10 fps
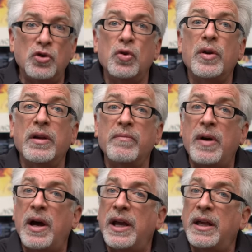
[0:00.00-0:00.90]
during
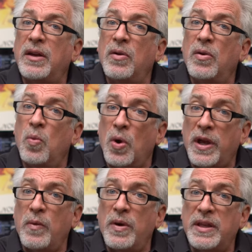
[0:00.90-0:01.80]
my
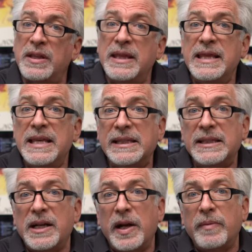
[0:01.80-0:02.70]
working with it
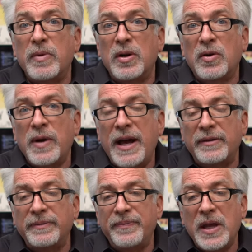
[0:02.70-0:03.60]
this time around.